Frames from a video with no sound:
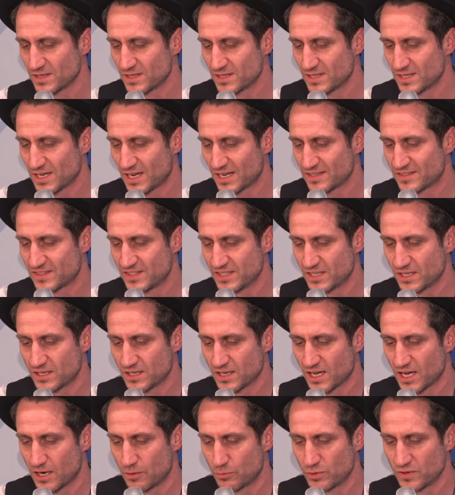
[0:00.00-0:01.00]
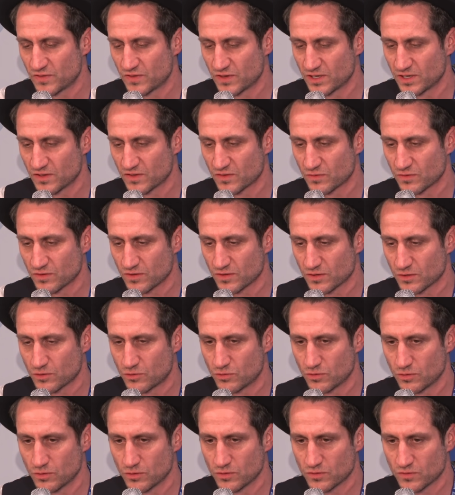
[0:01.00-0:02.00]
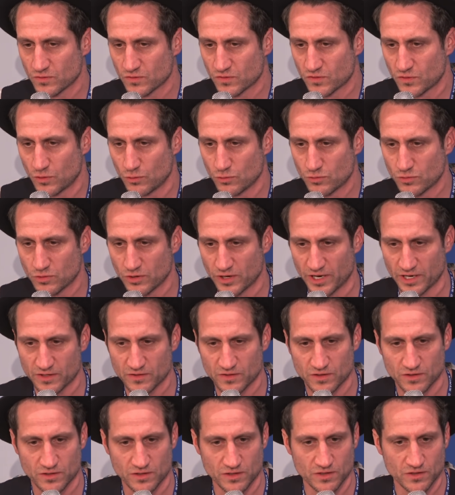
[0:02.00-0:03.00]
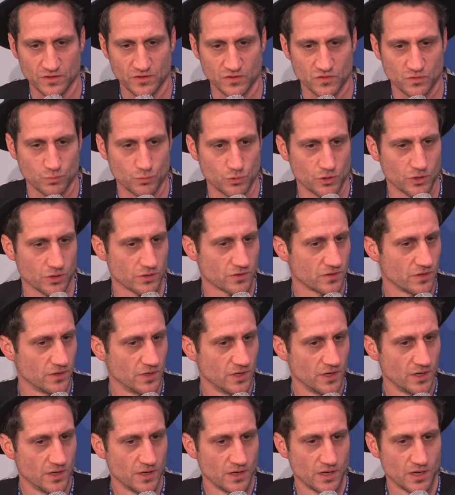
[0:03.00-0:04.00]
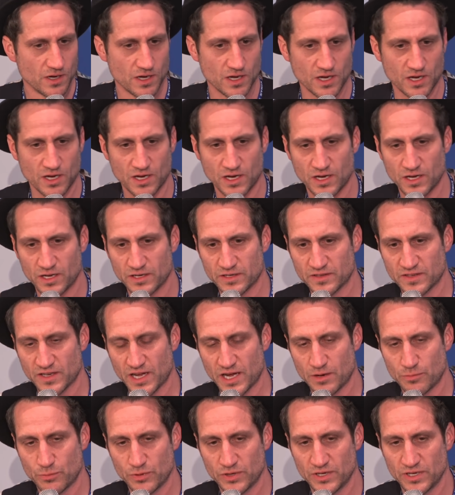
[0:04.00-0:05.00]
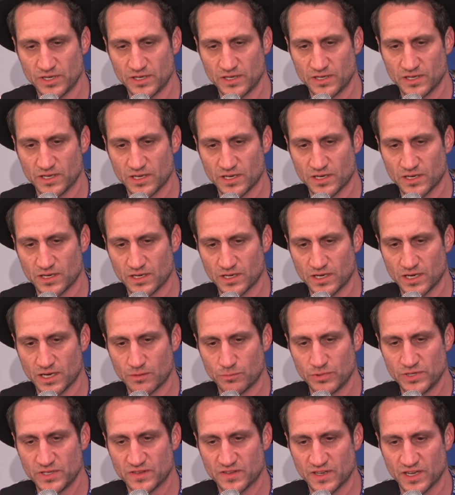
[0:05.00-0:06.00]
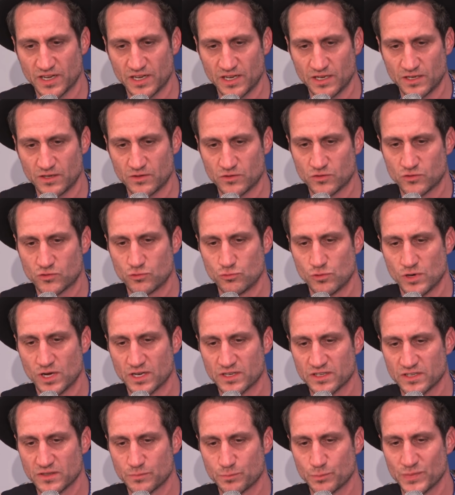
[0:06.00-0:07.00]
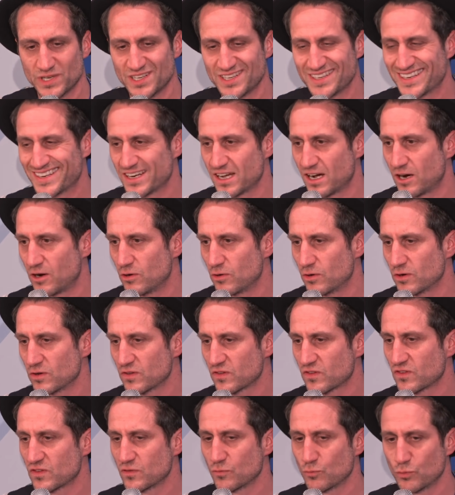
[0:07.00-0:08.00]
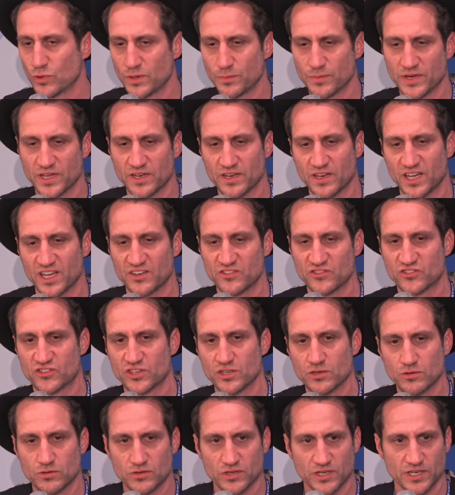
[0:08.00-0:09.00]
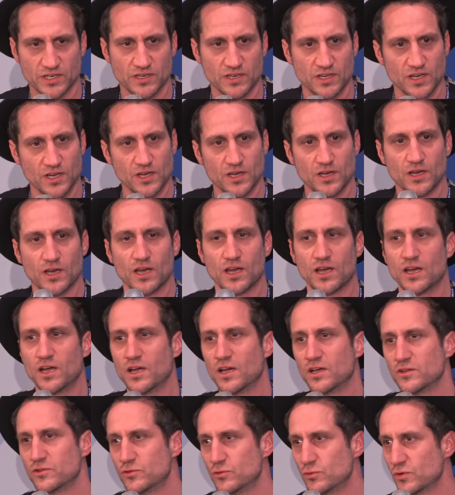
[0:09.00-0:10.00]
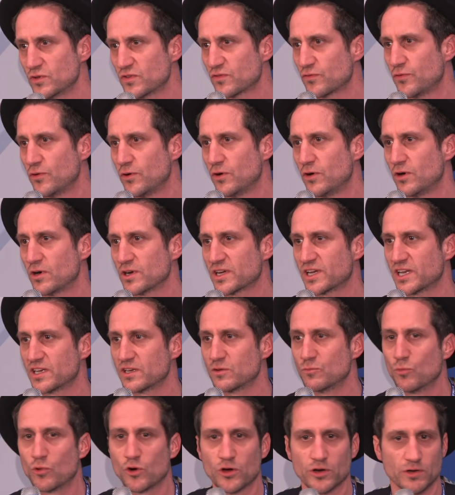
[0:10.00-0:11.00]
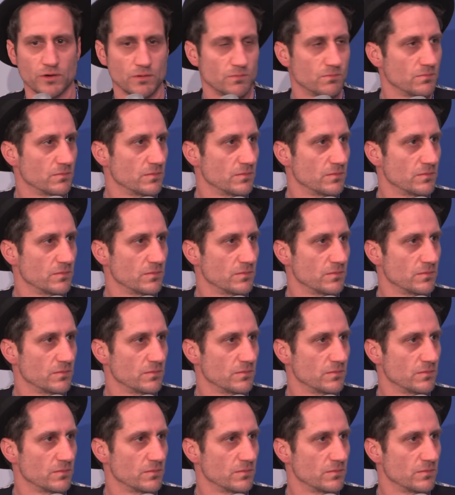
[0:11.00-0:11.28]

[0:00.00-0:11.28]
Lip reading: I think everything is so connected in this world. And every day, 200 million hours women and children use for getting water.